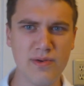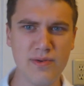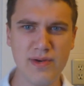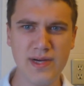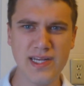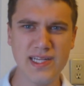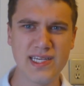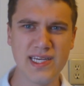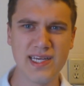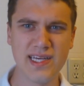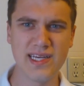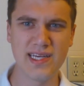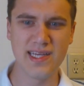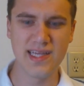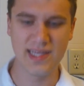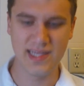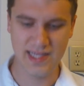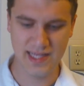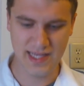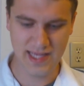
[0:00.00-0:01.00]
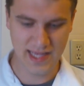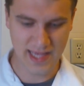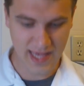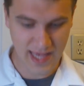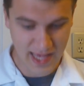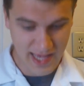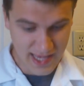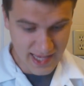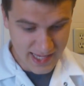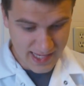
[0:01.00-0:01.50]
What?
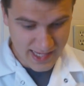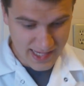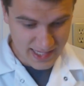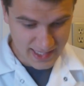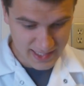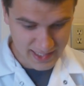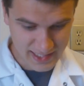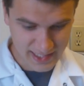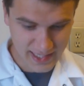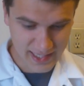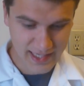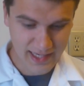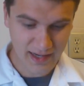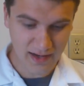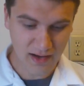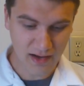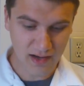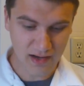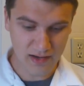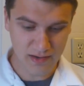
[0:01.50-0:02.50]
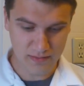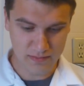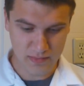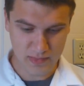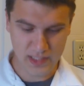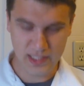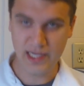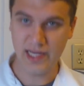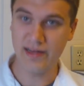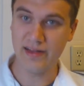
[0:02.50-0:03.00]
Then,
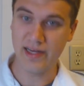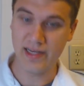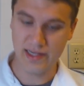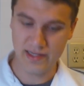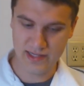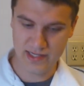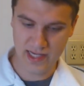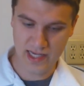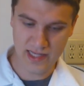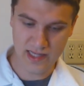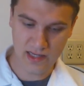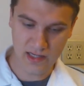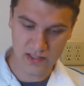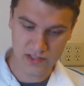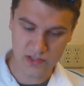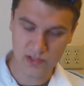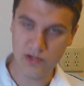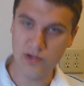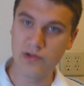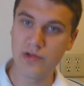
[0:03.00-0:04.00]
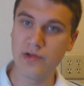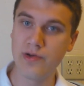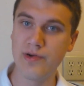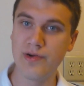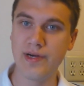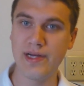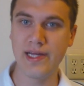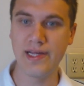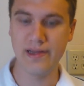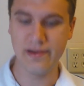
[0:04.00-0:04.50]
like I said,
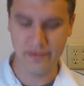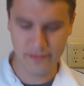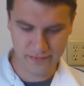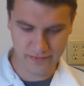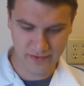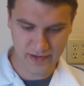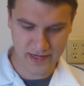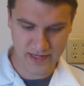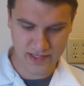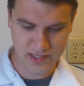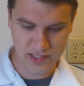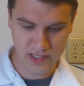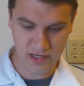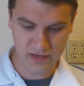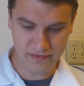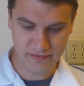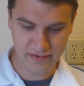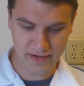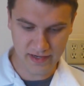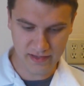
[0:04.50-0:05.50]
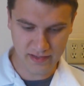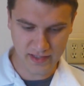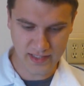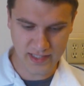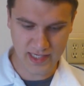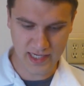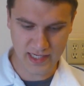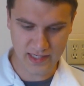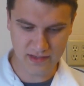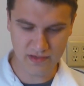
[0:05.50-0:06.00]
Scootaloo and her friends failed the
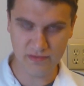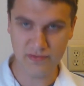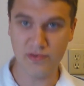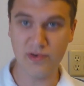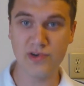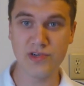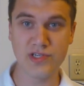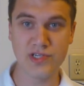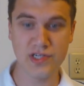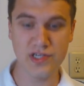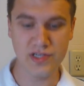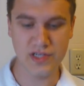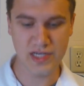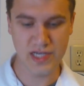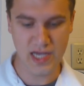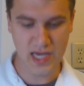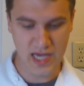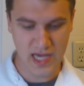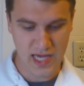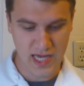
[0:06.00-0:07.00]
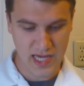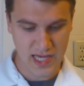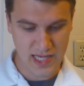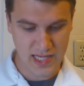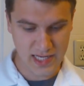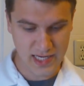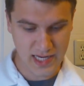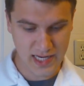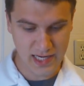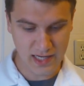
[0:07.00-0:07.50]
test, unfortunately,
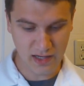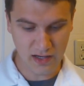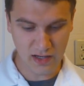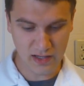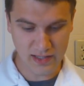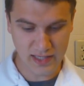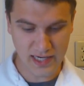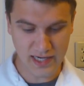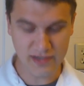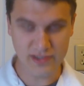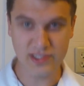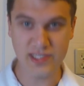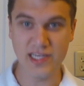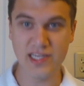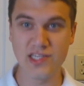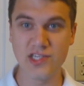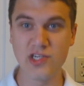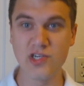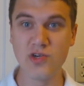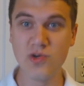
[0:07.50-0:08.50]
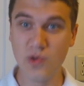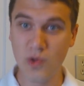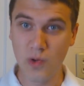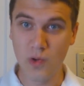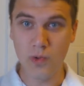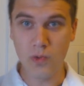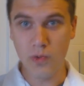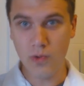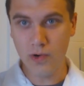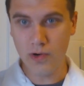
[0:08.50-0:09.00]
and then they are sent to
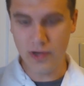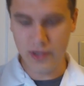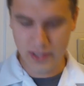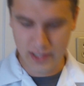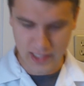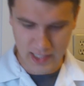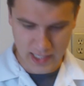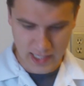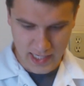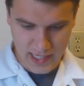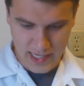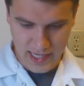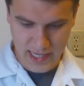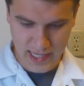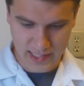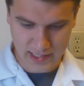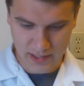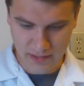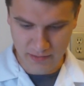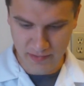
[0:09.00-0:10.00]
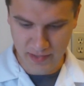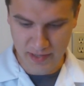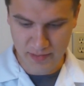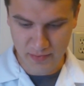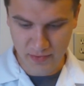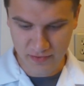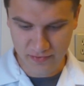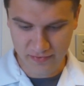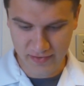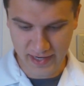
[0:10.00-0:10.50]
work at the
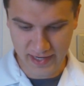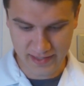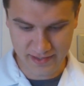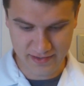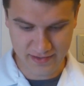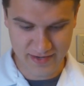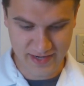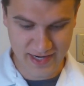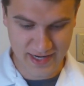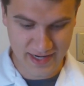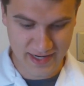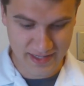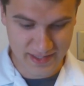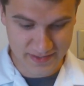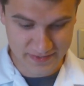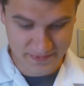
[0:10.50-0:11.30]
Rainbow Factory.